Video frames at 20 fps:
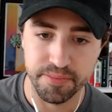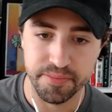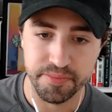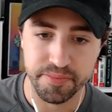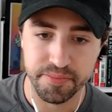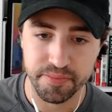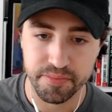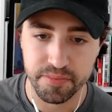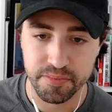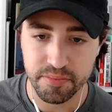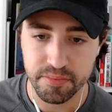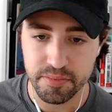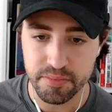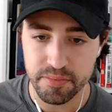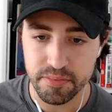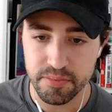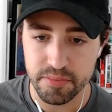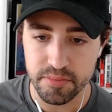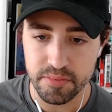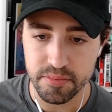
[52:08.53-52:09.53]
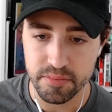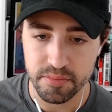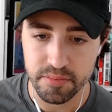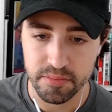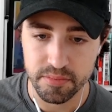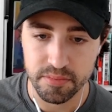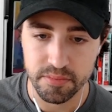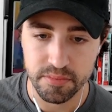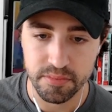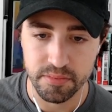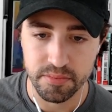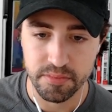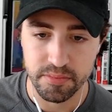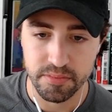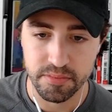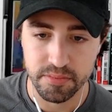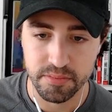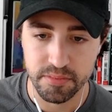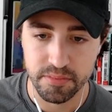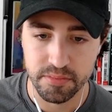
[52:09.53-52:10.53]

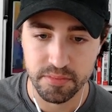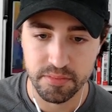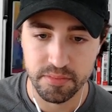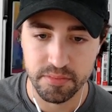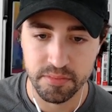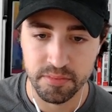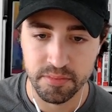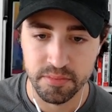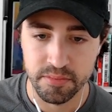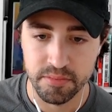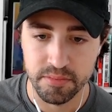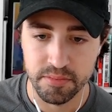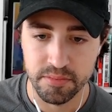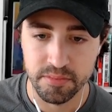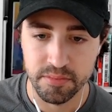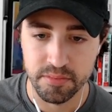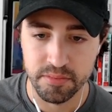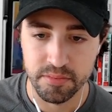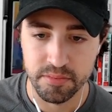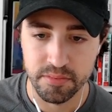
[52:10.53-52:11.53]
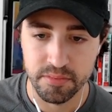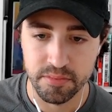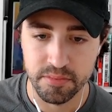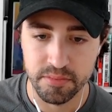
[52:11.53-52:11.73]
(silent)